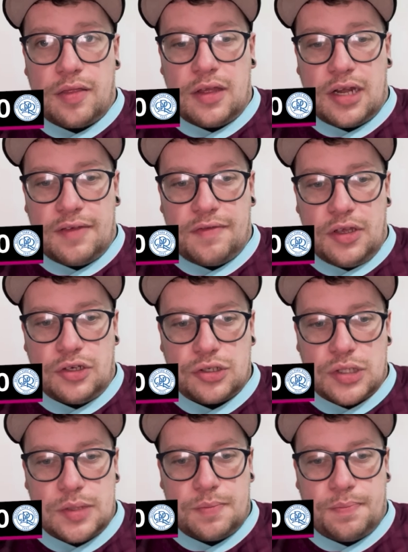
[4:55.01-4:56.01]
than if you're
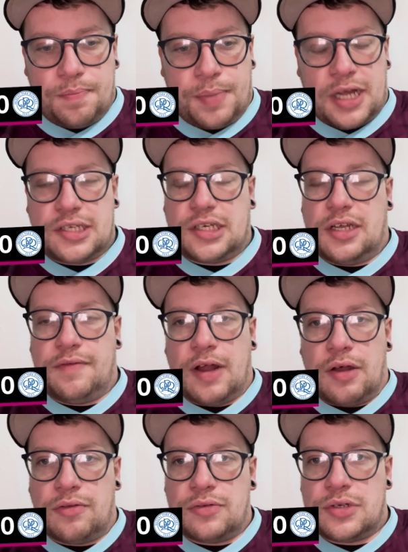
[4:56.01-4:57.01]
just passing it
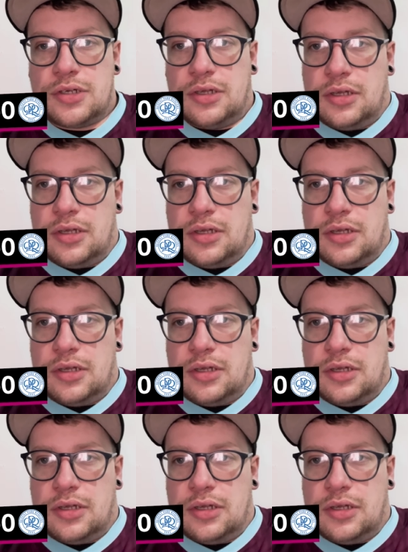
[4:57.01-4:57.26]
round